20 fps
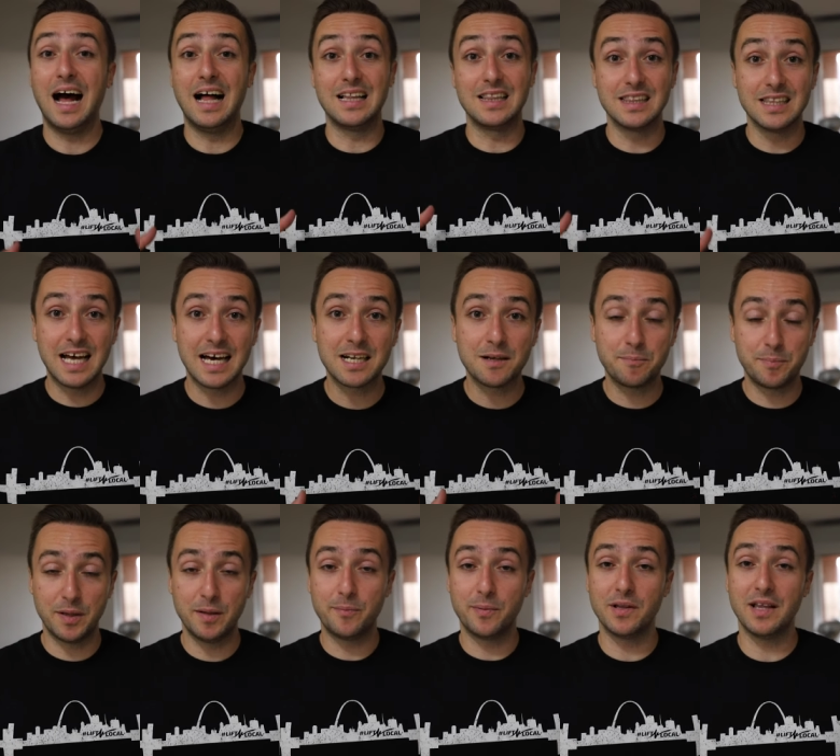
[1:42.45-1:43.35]
a lot
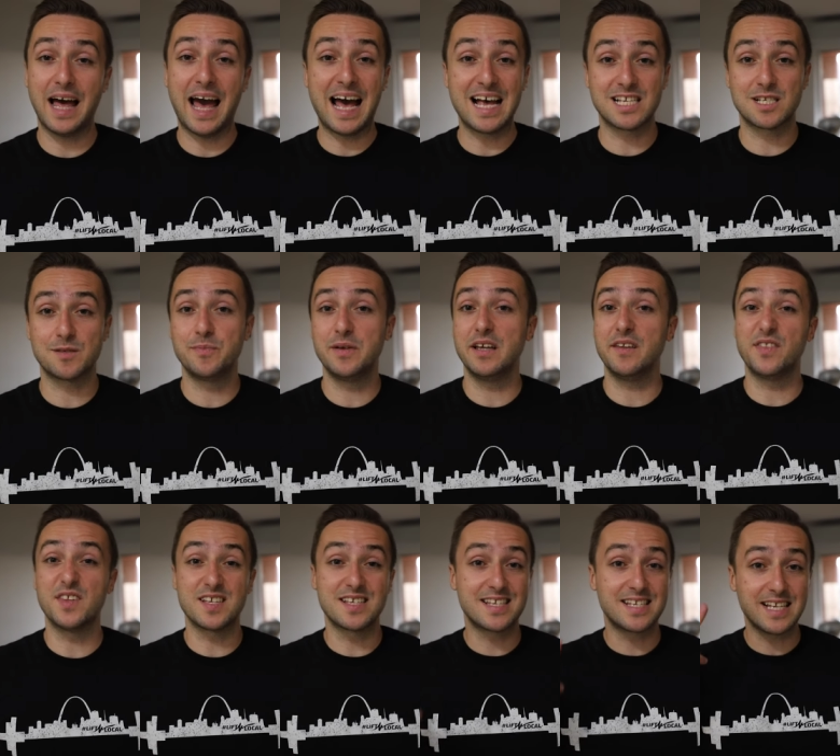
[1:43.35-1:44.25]
of people asked me
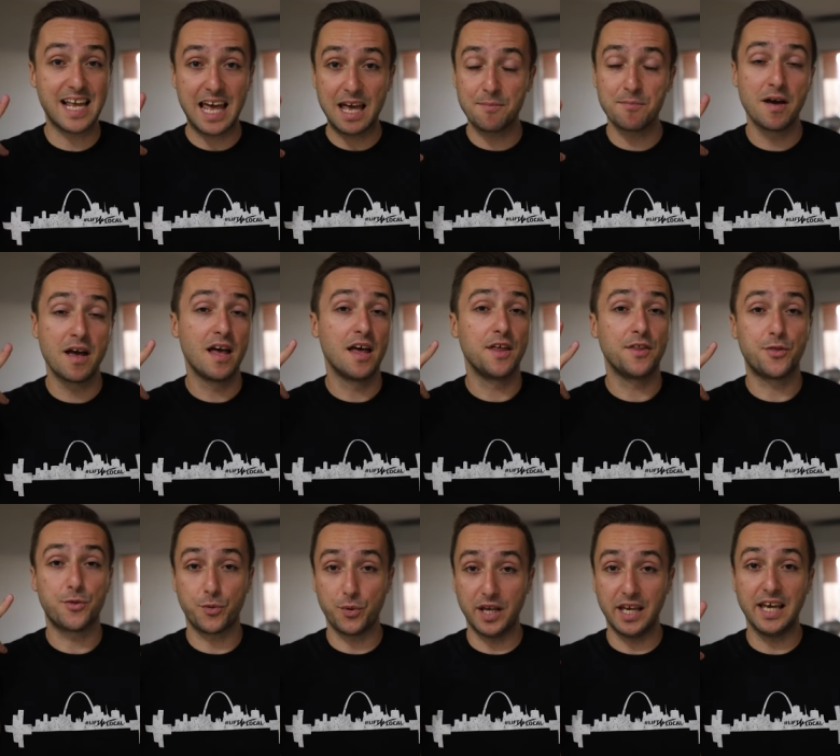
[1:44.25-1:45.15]
the same
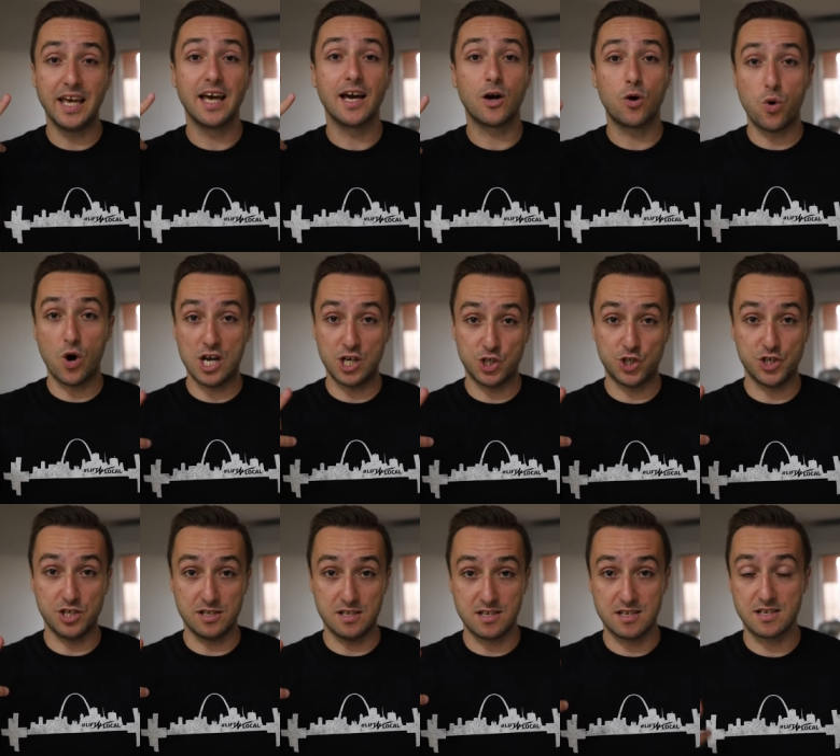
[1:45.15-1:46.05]
three
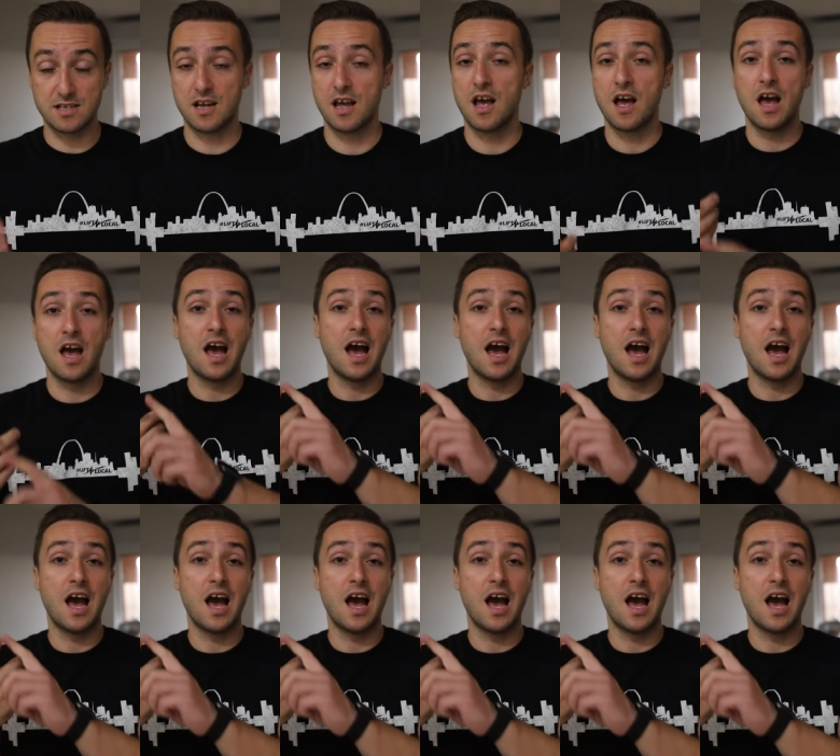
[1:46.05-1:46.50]
questions.